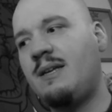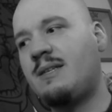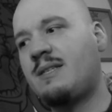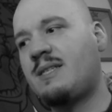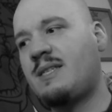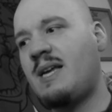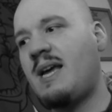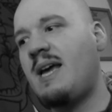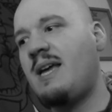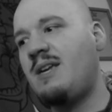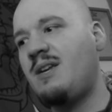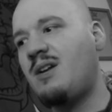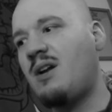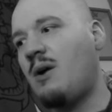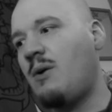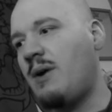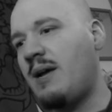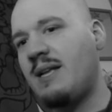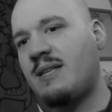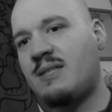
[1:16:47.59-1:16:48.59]
say,
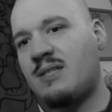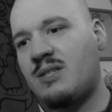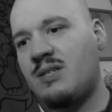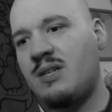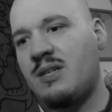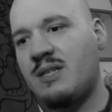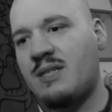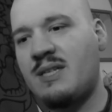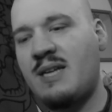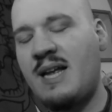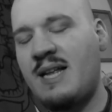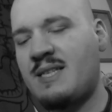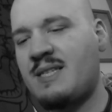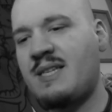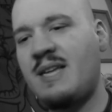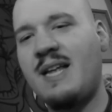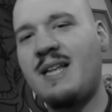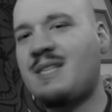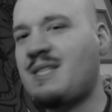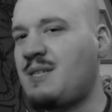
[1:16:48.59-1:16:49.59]

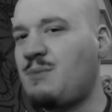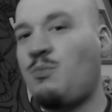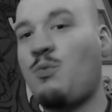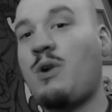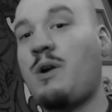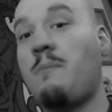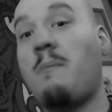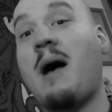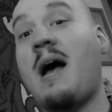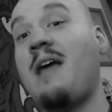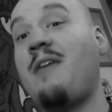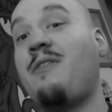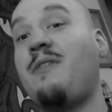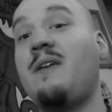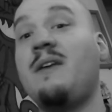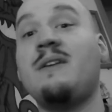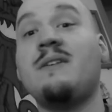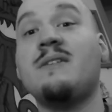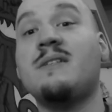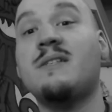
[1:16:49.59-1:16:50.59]
it's one of my
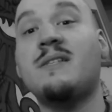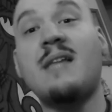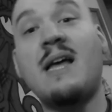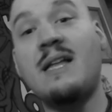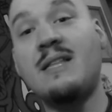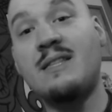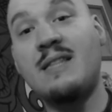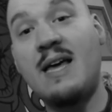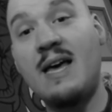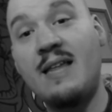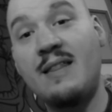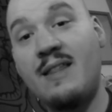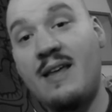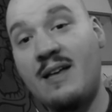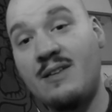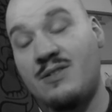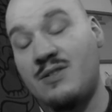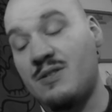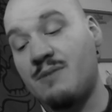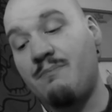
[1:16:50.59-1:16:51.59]
things
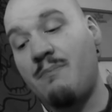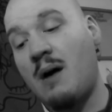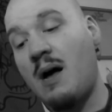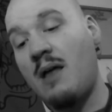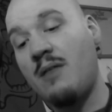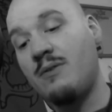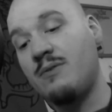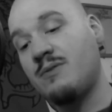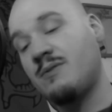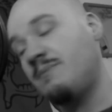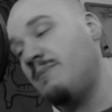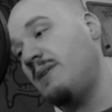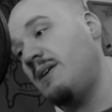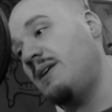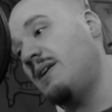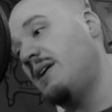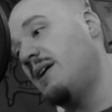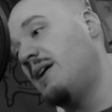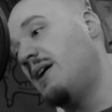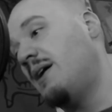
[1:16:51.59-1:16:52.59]
that just bothers
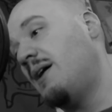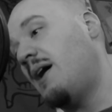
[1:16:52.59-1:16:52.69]
me.